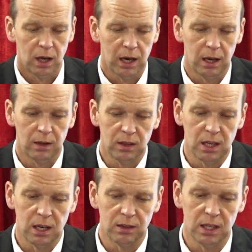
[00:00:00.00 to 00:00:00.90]
uh,
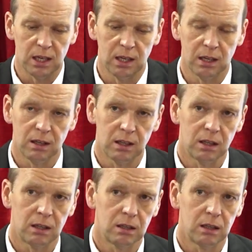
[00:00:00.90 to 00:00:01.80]
the, the,
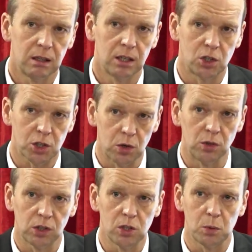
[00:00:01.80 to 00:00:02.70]
the
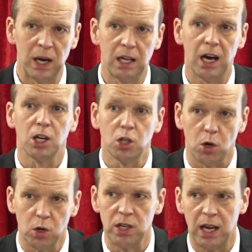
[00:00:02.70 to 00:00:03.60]
truth as well. A
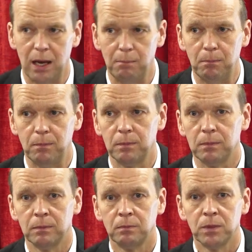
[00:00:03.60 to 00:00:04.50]
good name.
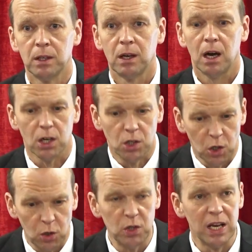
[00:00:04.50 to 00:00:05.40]
A
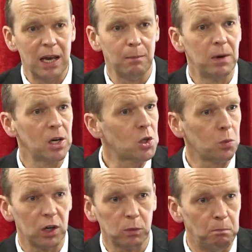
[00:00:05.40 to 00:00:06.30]
good name is
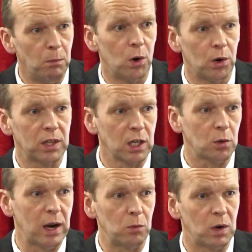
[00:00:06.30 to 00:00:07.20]
worth more than
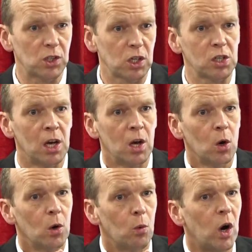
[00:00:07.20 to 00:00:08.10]
great riches.
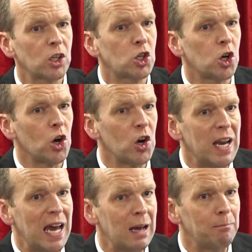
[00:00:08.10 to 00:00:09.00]
What your
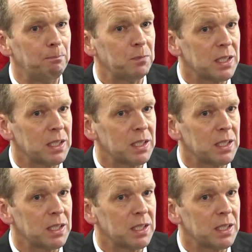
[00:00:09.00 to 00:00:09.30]
name